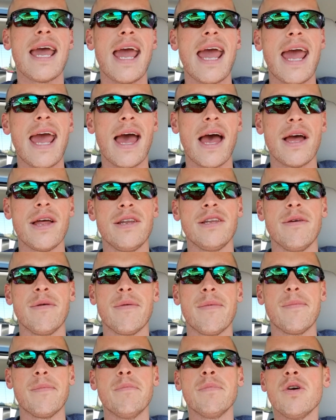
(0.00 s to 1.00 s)
and
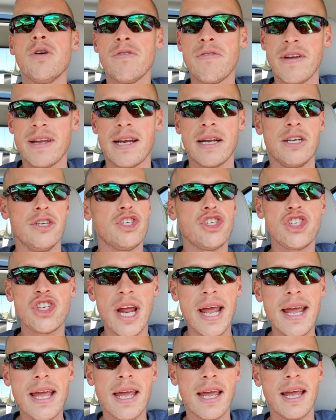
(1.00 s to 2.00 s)
moving and
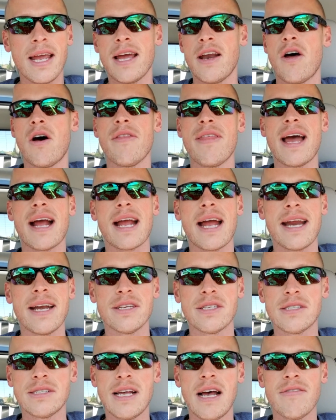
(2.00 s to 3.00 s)
shaking and all that kind
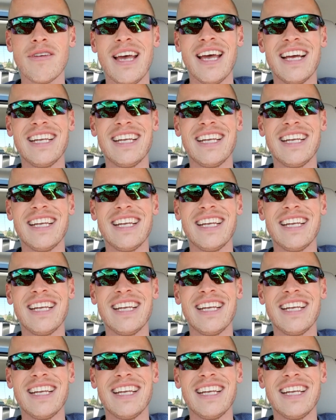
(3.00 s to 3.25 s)
of stuff,